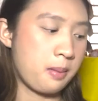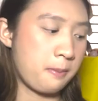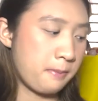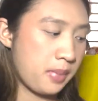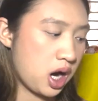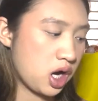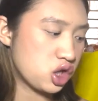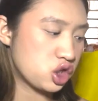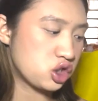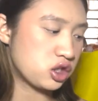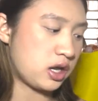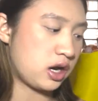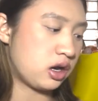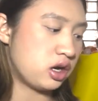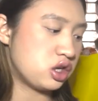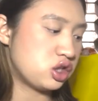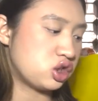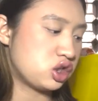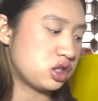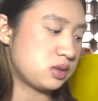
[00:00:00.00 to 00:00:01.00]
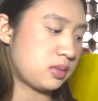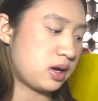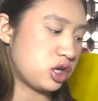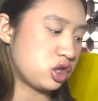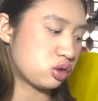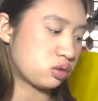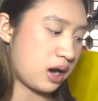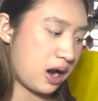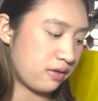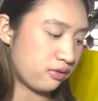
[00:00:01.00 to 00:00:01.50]
much. There is just my
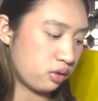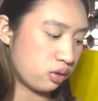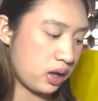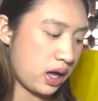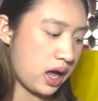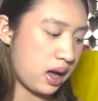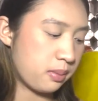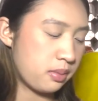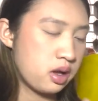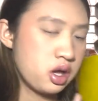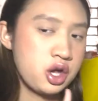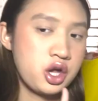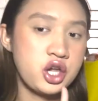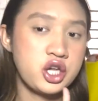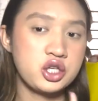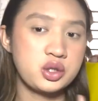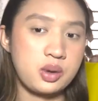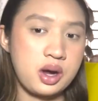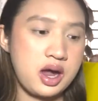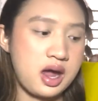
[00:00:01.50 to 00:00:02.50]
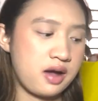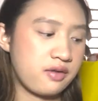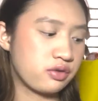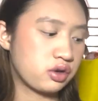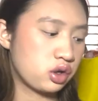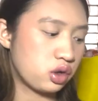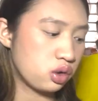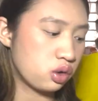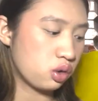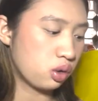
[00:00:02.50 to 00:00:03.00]
travel app. So I have
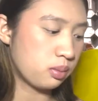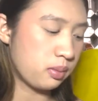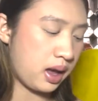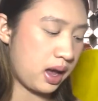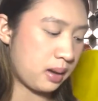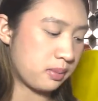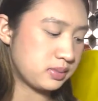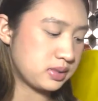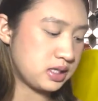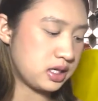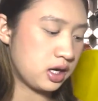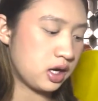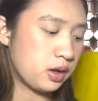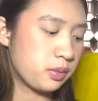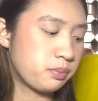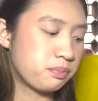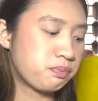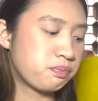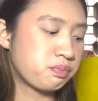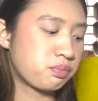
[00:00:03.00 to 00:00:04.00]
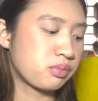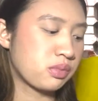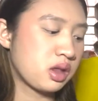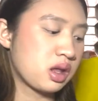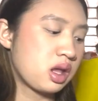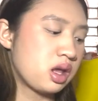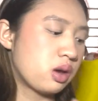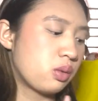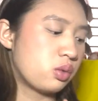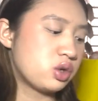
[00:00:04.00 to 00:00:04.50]
Google Maps here,
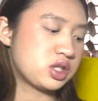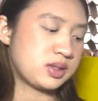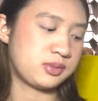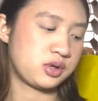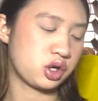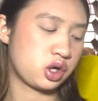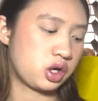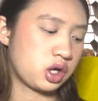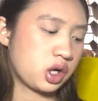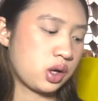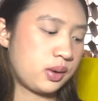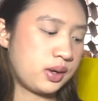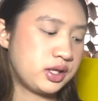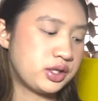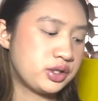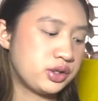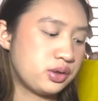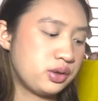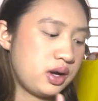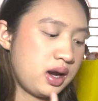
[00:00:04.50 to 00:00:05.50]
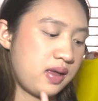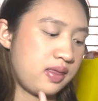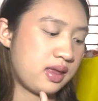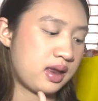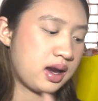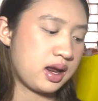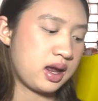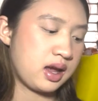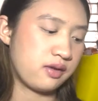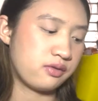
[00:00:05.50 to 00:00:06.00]
which I'm not going to go into, and then
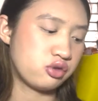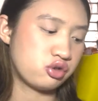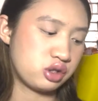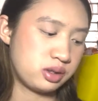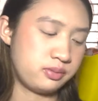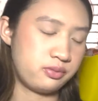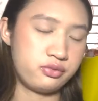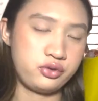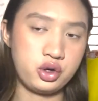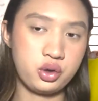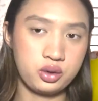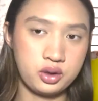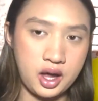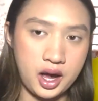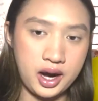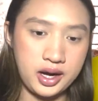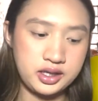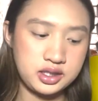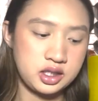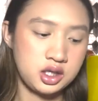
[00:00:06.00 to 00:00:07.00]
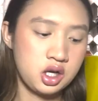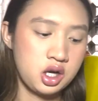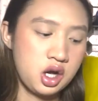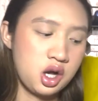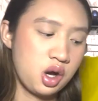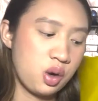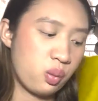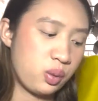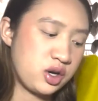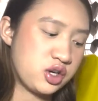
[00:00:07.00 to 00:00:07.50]
I have TripView Lite,
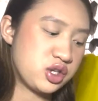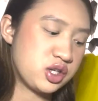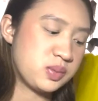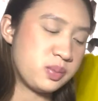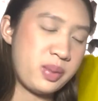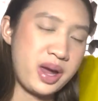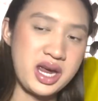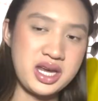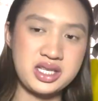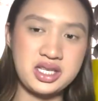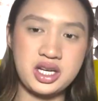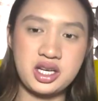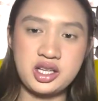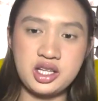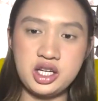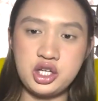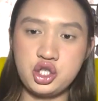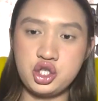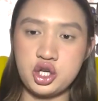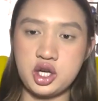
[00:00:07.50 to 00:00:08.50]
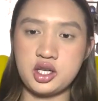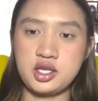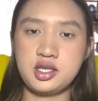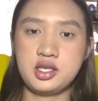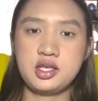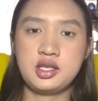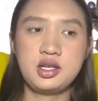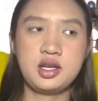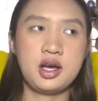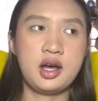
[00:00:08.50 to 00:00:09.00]
which is basically
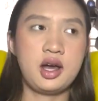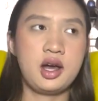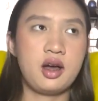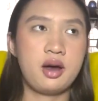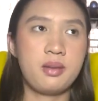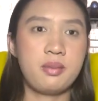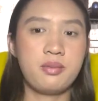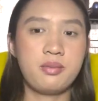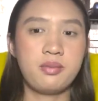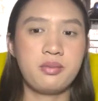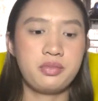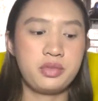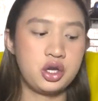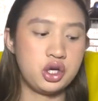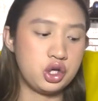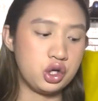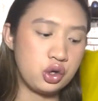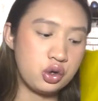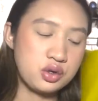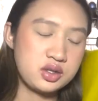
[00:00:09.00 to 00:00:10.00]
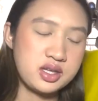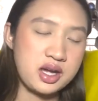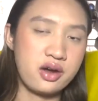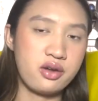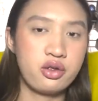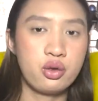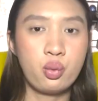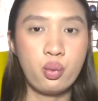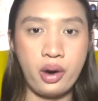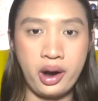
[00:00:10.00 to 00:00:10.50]
just the New
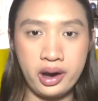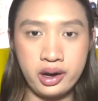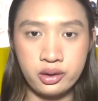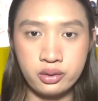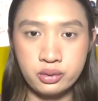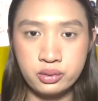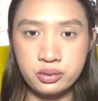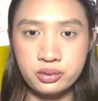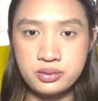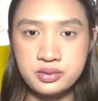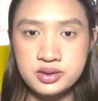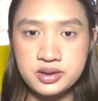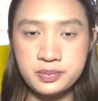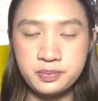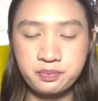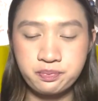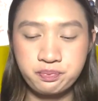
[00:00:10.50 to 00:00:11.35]
South Wales